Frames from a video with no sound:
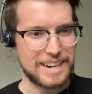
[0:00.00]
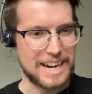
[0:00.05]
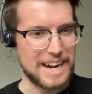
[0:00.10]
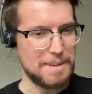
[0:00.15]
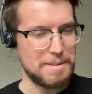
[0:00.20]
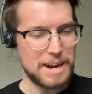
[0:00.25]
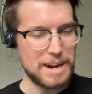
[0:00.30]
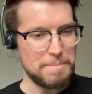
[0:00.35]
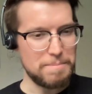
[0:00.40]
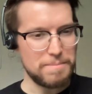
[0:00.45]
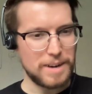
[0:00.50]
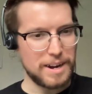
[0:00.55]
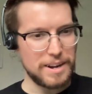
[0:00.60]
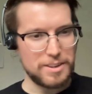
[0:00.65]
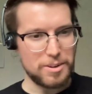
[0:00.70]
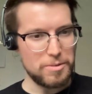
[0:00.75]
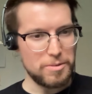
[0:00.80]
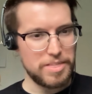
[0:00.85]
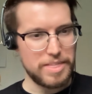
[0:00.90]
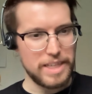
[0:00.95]
I, I'm, I
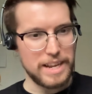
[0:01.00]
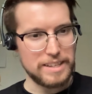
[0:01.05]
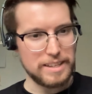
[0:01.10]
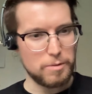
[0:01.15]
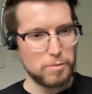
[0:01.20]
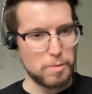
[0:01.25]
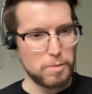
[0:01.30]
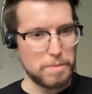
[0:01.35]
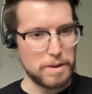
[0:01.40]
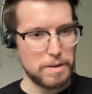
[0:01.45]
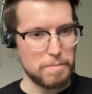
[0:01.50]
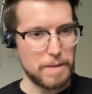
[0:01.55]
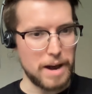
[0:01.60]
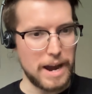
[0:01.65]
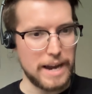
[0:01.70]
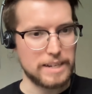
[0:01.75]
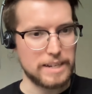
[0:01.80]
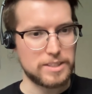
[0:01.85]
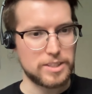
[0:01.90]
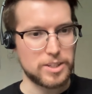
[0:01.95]
don't think that would be
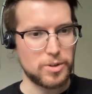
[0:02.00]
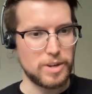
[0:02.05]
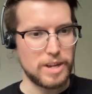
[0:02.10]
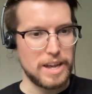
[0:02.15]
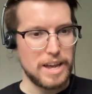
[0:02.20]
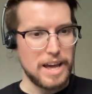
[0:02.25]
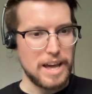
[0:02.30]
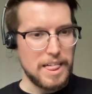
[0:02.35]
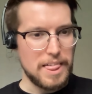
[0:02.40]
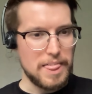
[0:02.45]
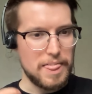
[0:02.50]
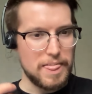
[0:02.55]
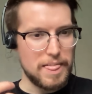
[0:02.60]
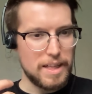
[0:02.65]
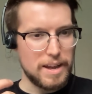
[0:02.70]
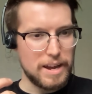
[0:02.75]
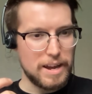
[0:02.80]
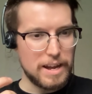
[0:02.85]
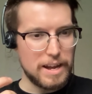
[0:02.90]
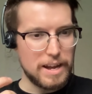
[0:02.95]
mine. So
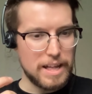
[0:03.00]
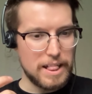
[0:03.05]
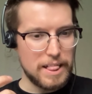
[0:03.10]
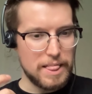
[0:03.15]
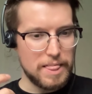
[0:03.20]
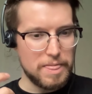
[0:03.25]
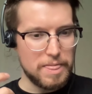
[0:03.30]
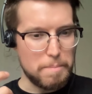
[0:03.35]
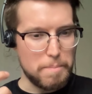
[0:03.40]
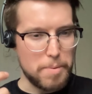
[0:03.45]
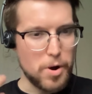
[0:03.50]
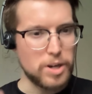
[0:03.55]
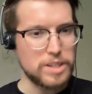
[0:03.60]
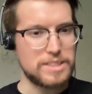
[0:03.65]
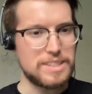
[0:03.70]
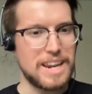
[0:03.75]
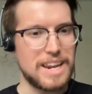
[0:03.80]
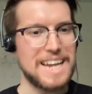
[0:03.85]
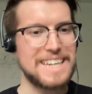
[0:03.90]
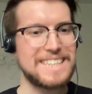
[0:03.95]
the
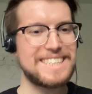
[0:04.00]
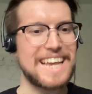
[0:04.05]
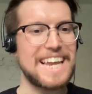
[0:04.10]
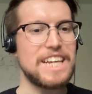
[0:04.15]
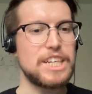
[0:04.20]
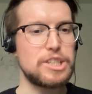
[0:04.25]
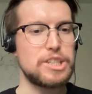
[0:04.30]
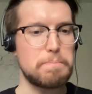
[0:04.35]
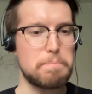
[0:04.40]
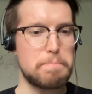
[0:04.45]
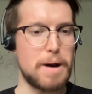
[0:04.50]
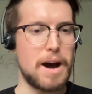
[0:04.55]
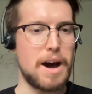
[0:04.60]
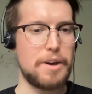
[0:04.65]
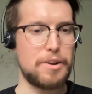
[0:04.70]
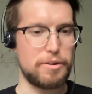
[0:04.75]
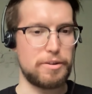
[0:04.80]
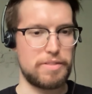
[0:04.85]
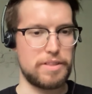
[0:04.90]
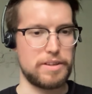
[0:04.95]
personalization
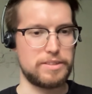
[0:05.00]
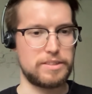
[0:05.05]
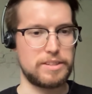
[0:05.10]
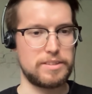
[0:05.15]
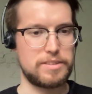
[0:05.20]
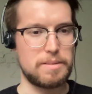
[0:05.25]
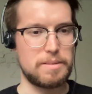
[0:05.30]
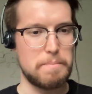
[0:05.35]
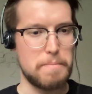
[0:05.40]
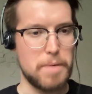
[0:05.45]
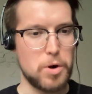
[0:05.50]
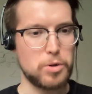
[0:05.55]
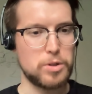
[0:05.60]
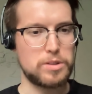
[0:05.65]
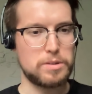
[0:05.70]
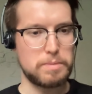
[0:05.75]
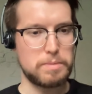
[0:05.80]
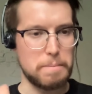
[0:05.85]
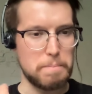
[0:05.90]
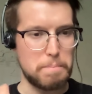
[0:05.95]
part of this is the
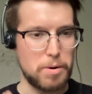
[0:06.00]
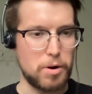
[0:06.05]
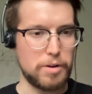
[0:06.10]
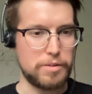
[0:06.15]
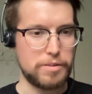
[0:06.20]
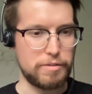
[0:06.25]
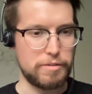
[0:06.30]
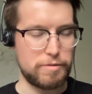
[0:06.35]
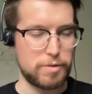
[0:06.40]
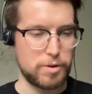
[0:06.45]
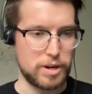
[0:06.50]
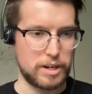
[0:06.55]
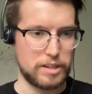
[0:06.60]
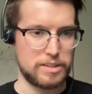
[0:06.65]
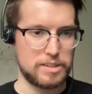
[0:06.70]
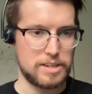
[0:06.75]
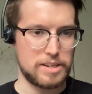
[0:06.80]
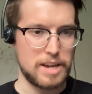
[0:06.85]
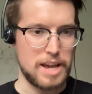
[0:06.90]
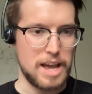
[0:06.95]
most important for
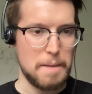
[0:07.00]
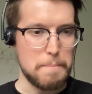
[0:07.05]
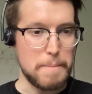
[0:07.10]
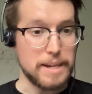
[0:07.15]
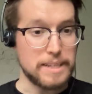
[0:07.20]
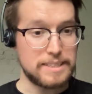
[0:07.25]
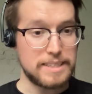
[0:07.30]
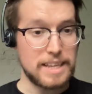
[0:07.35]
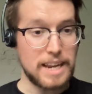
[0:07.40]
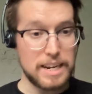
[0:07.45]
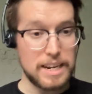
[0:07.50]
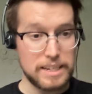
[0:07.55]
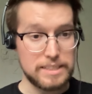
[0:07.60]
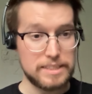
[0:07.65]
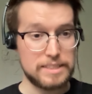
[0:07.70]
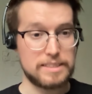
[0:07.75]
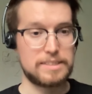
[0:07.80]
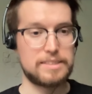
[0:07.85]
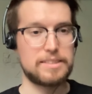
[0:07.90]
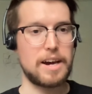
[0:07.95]
us. Bestseller
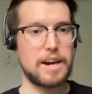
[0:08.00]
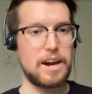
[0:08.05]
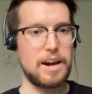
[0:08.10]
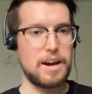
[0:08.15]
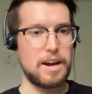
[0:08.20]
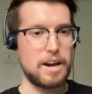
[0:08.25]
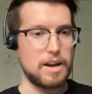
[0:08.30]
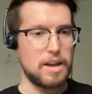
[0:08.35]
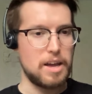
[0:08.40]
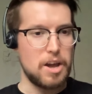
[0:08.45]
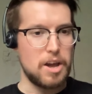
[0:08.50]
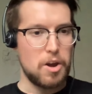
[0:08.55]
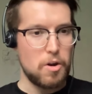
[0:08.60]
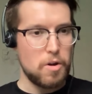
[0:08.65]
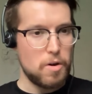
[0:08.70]
lists are